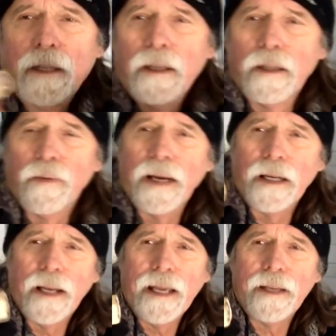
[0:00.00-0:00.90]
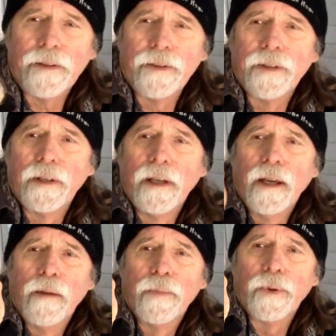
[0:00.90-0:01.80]
the right length,
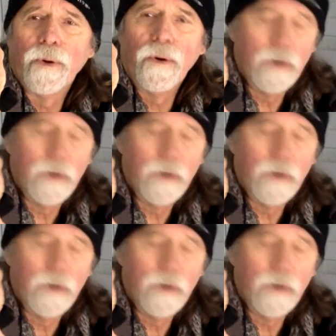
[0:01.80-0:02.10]
put a hole